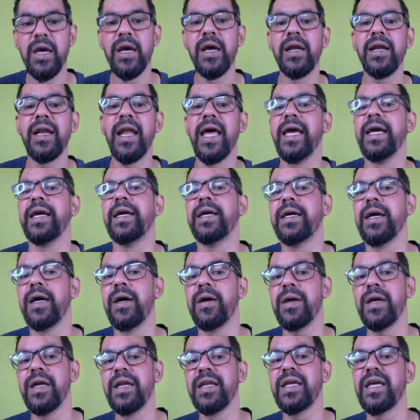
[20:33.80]
like
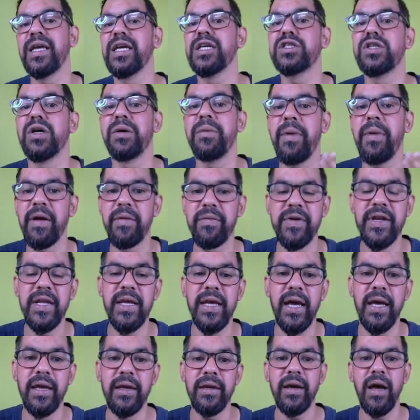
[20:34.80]
in case of
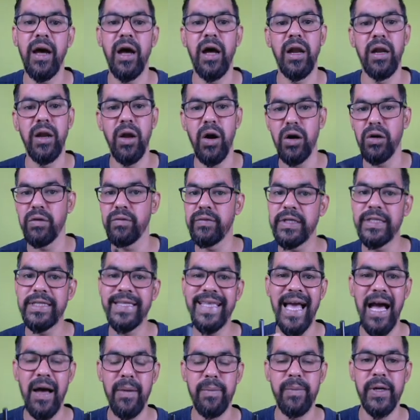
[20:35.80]
FDI, along with
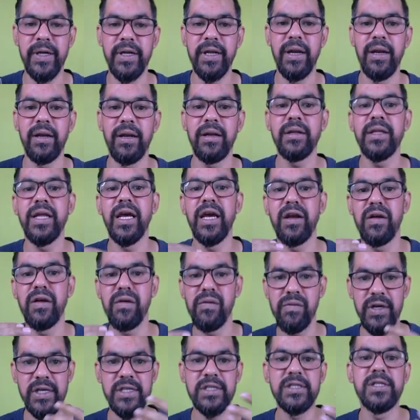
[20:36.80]
capital, they
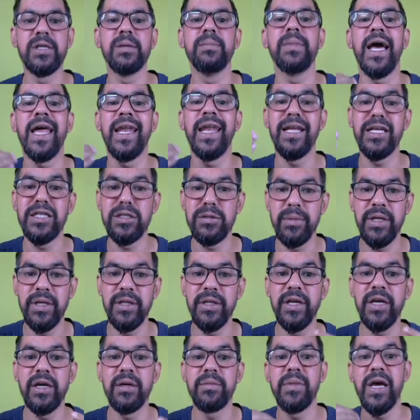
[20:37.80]
invest the management,
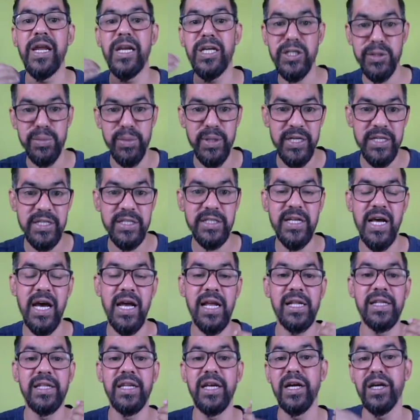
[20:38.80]
their management
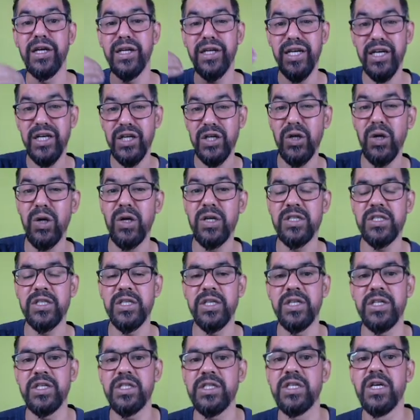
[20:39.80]
style, their
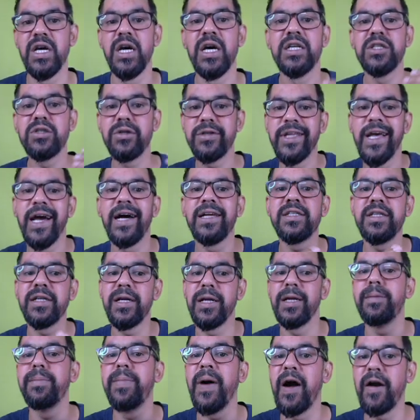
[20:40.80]
technologies, so they are
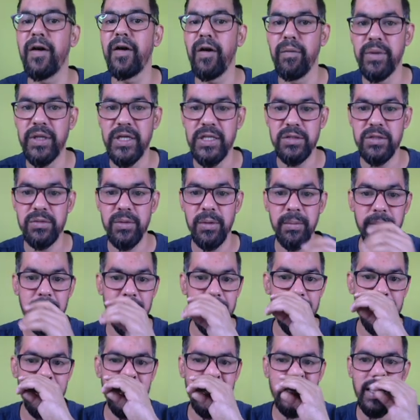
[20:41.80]
generally part of this one.
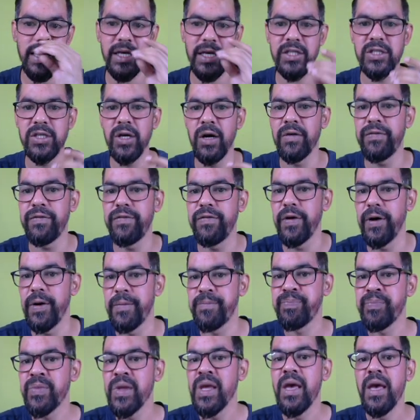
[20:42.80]
But in case of
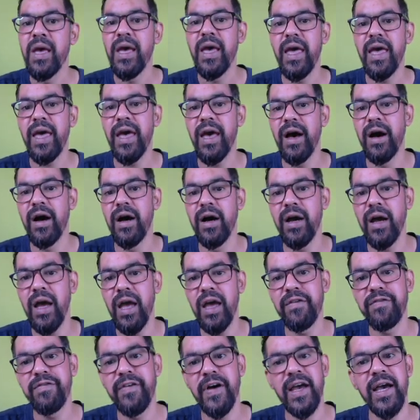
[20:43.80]

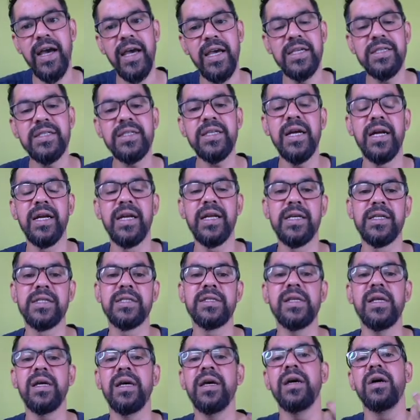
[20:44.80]
FIIs, it
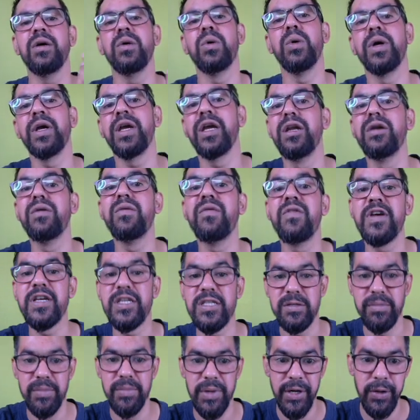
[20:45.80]
is
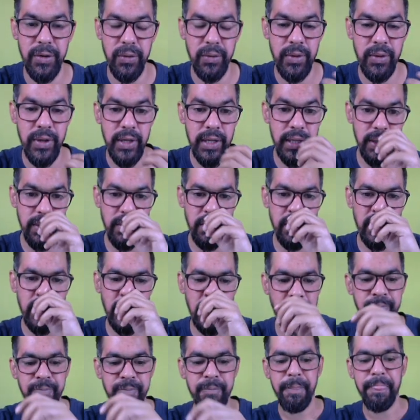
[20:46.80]
investment only.
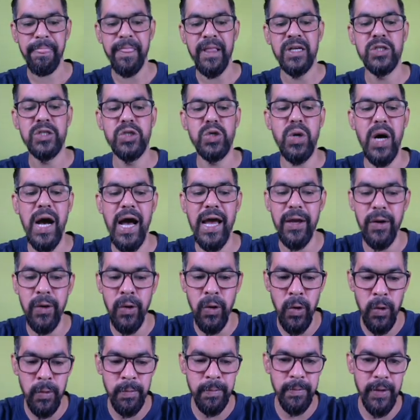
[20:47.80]
Okay, so I
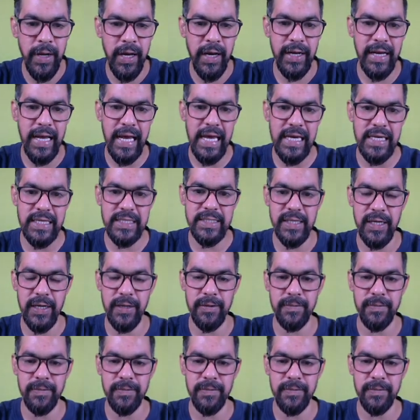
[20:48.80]
hope guys,